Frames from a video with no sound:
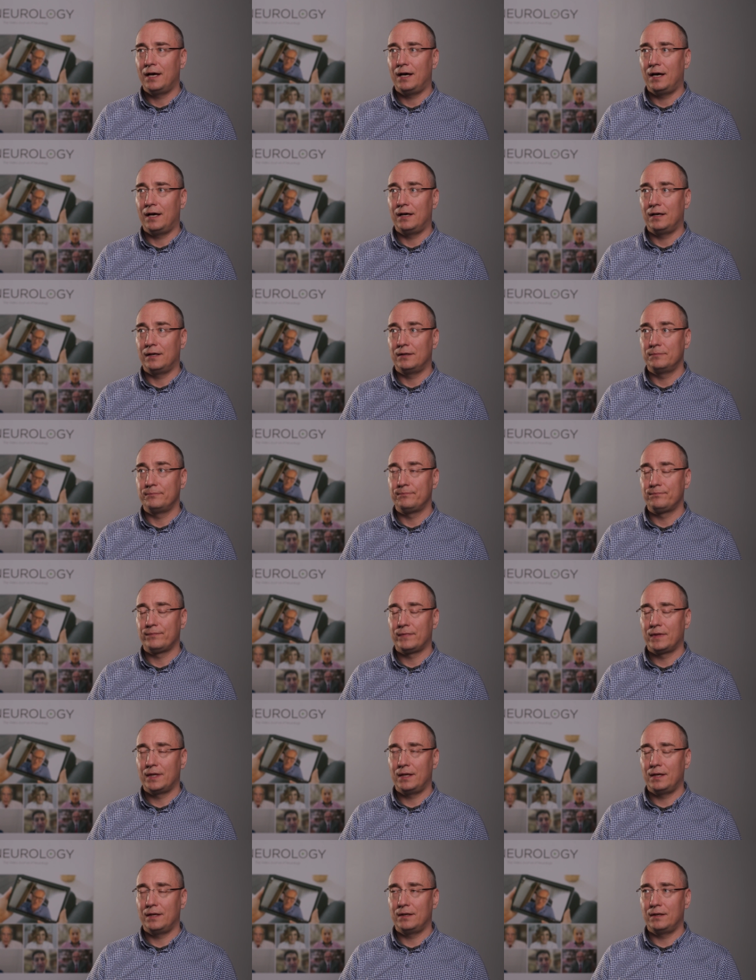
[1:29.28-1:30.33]
uh,
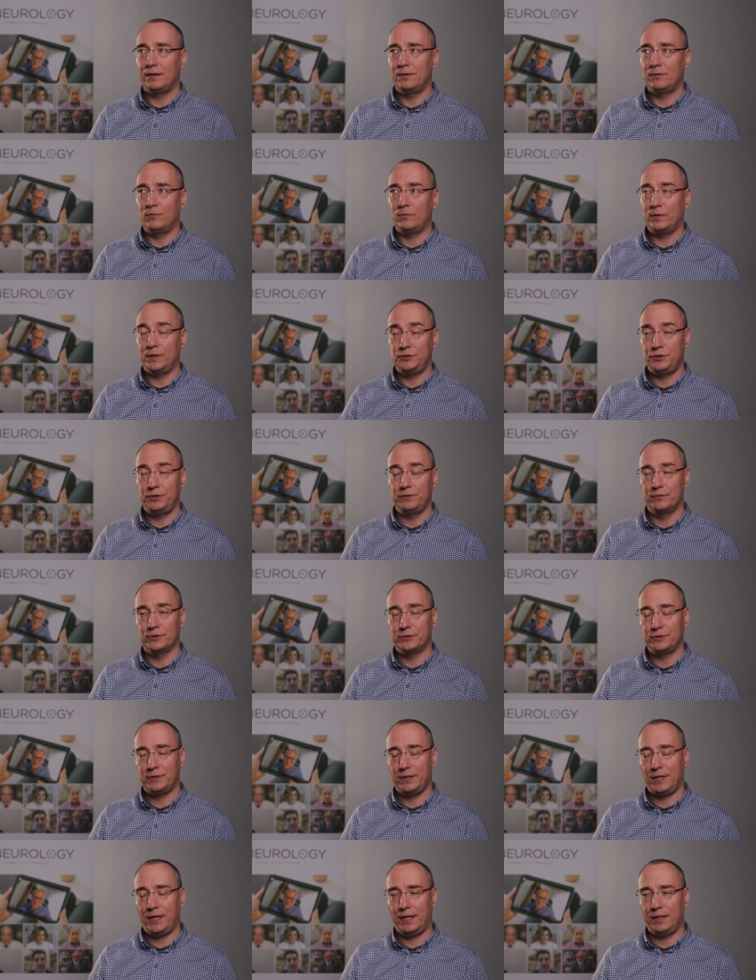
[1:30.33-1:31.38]
when she
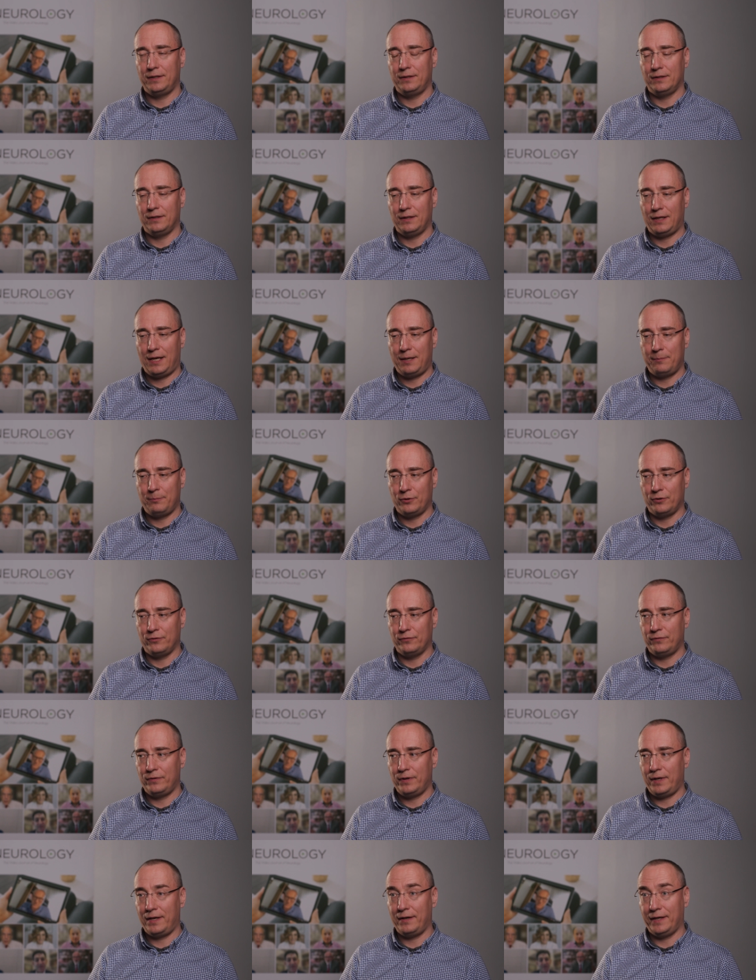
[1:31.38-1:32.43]
was in the lab
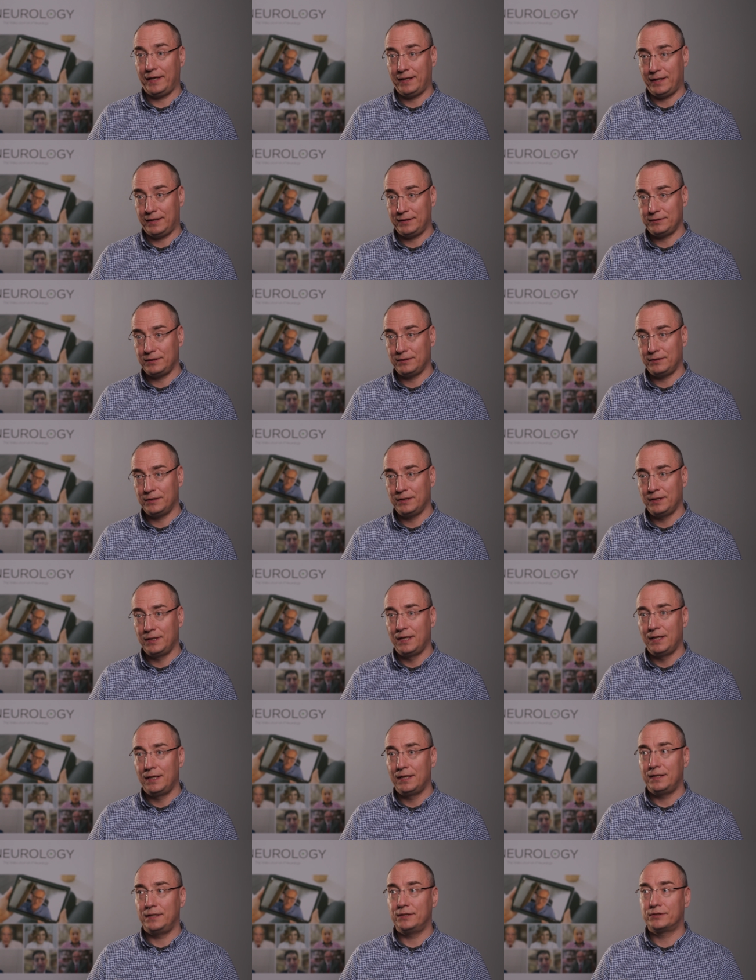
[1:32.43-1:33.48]
of Eric Nestler,
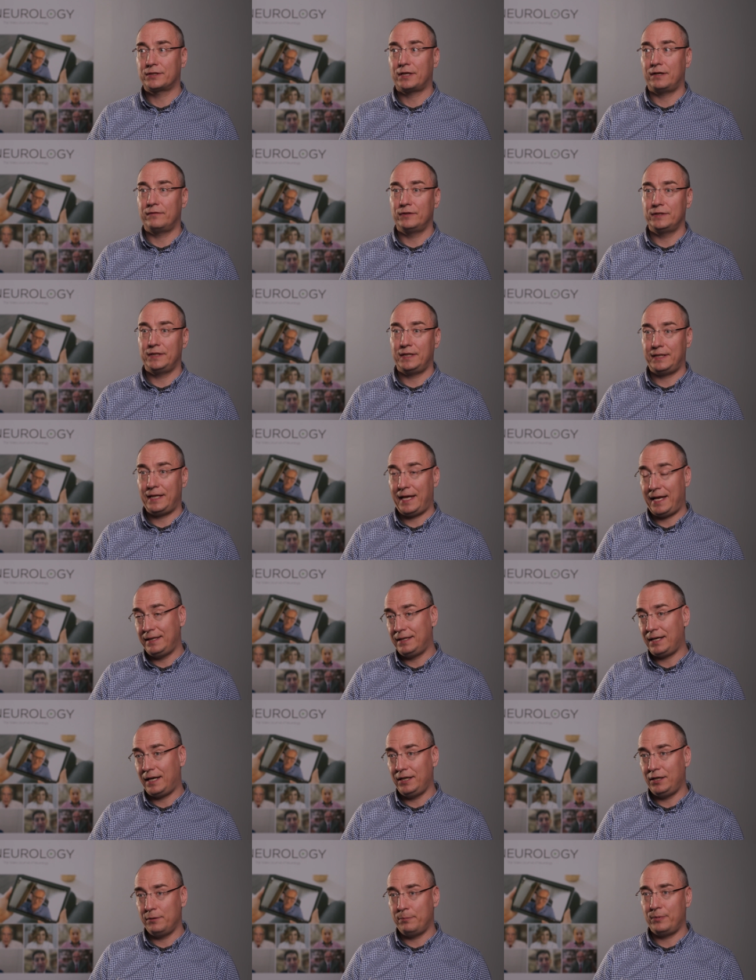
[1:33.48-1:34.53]
discovered that
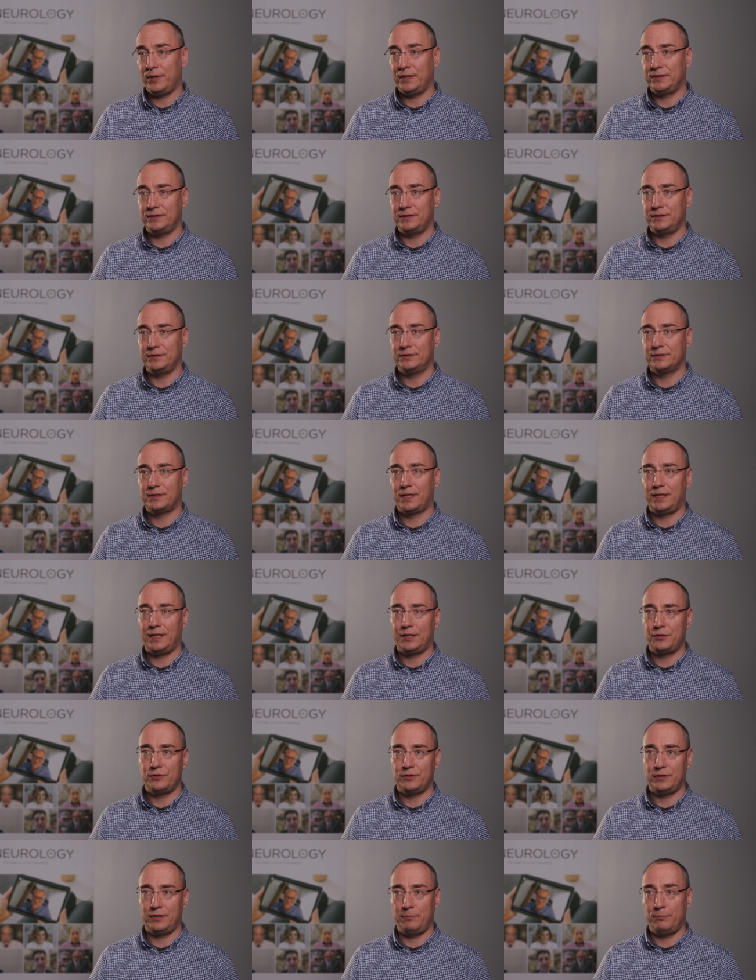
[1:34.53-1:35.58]
antidepressants can
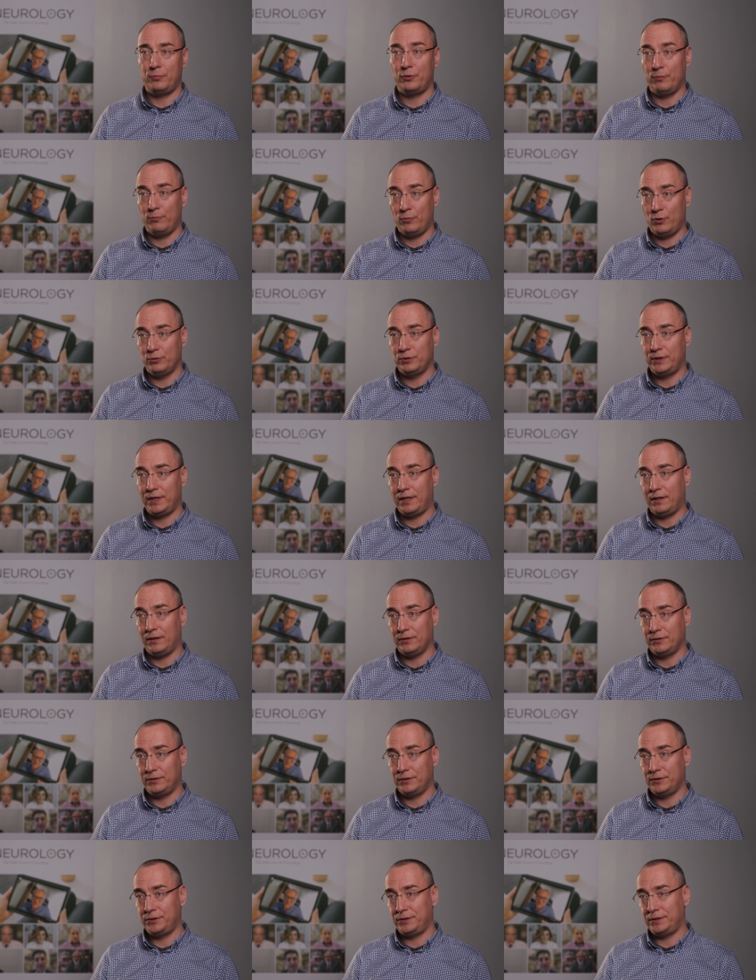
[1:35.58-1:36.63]
actually promote
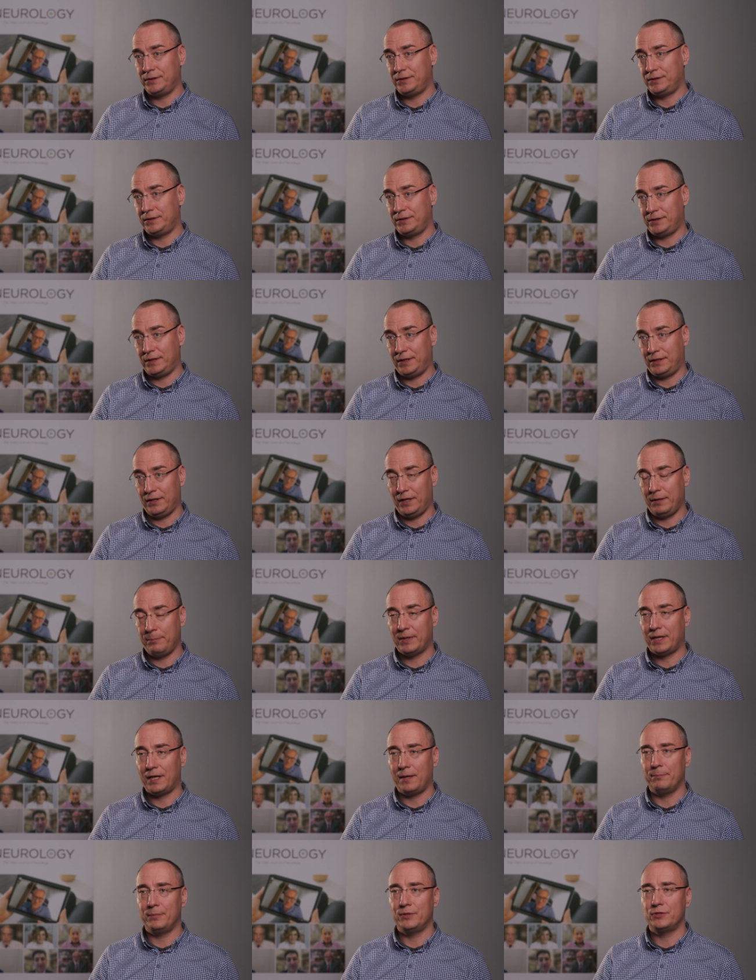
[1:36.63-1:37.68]
adult neurogenesis in the
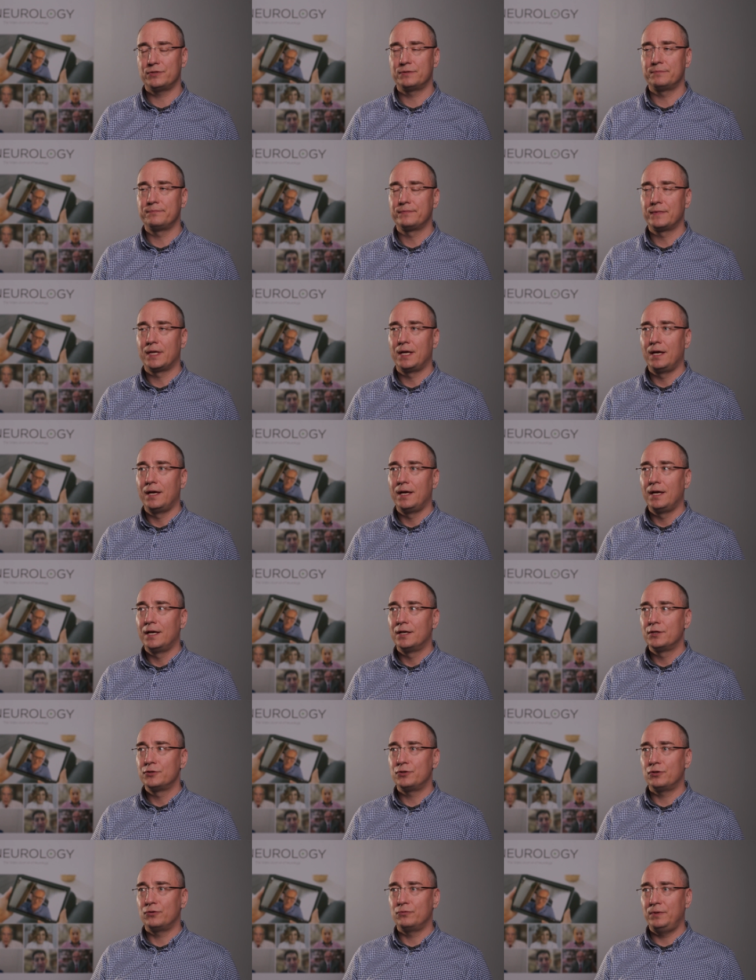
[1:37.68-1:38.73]
hippocampus.
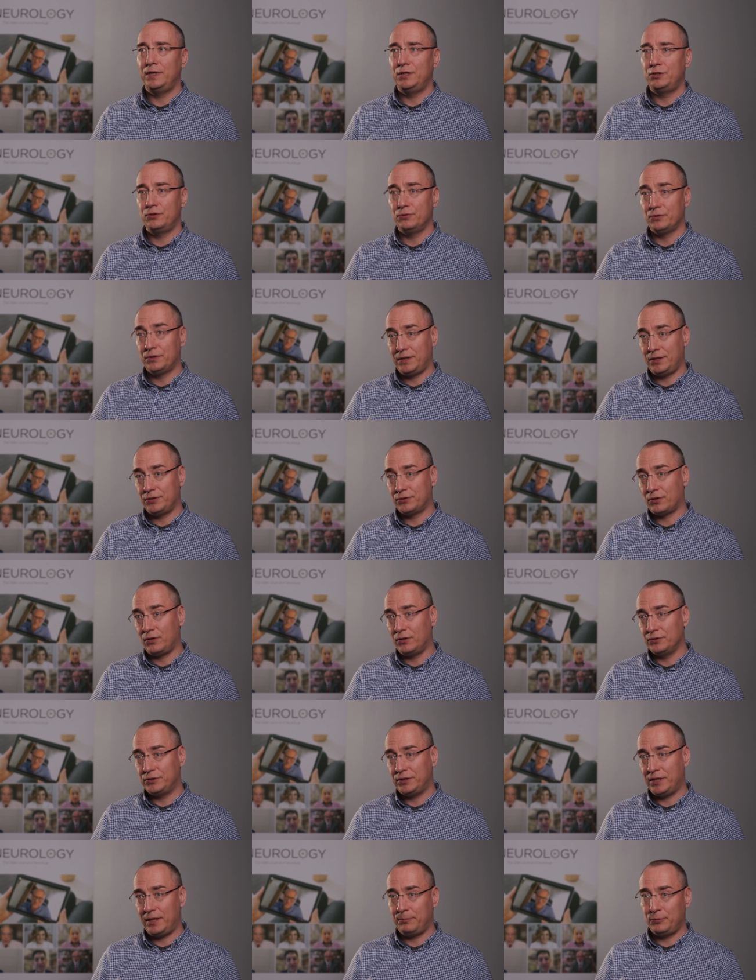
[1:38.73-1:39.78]
So we took this
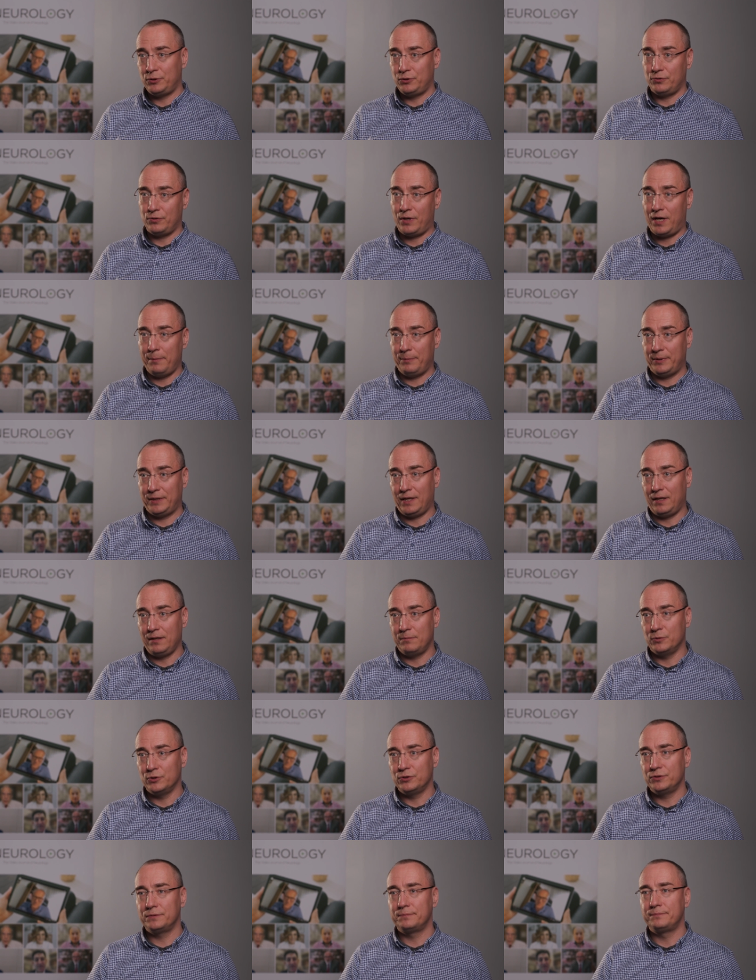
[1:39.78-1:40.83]
concept to
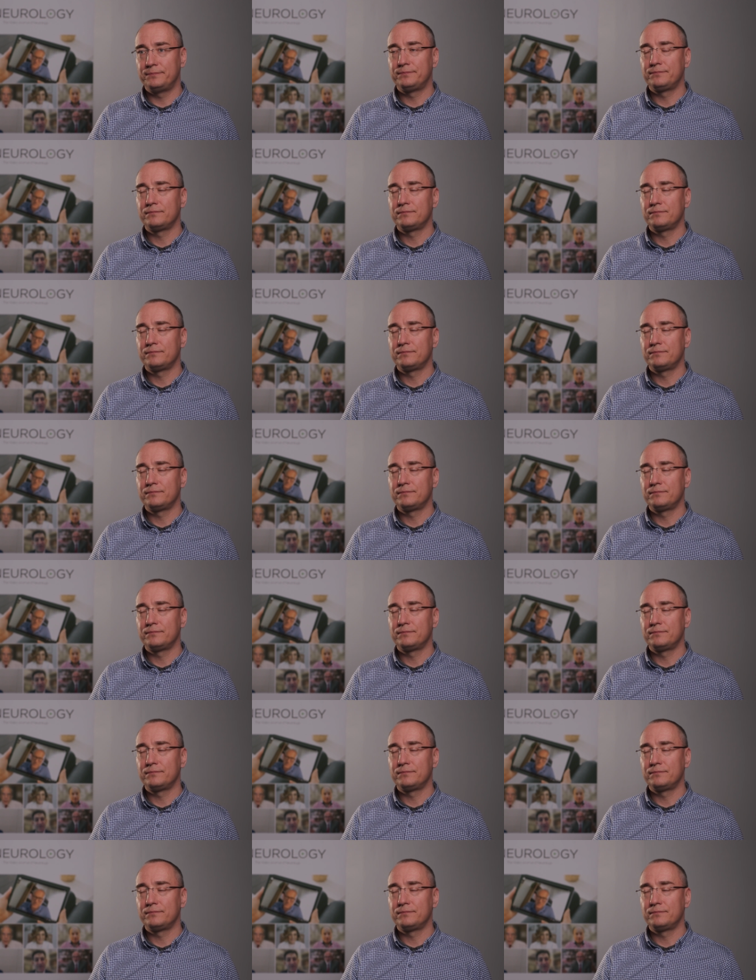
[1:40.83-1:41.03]
hypothalamus,